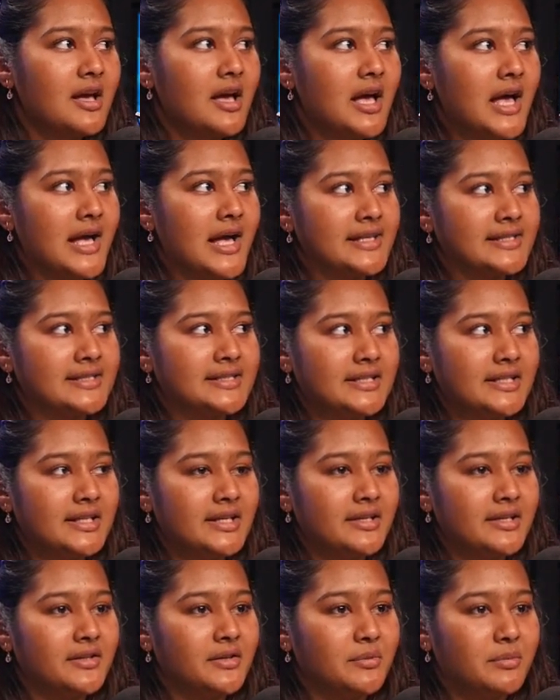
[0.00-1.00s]
I
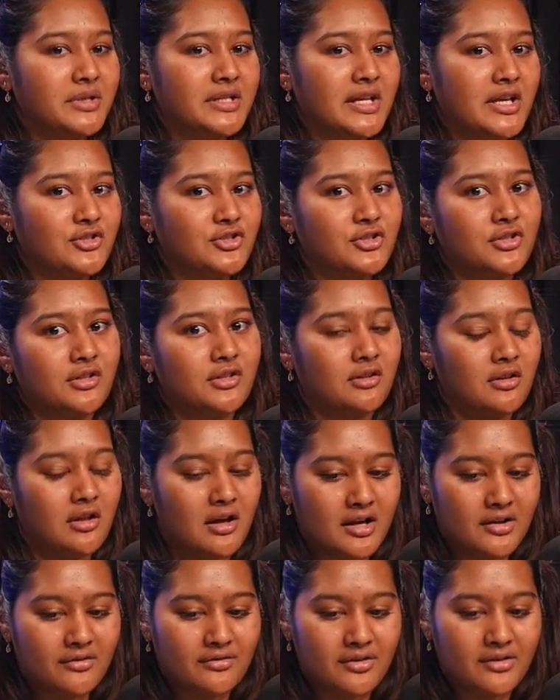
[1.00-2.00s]
see the potential in a lot
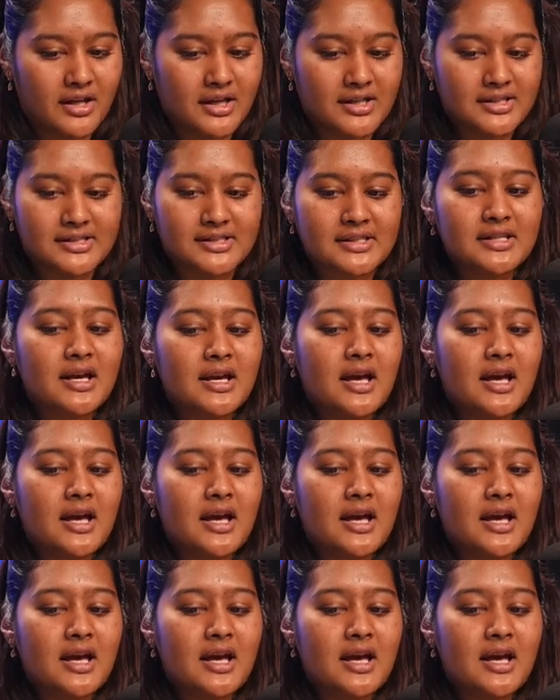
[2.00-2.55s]
of things,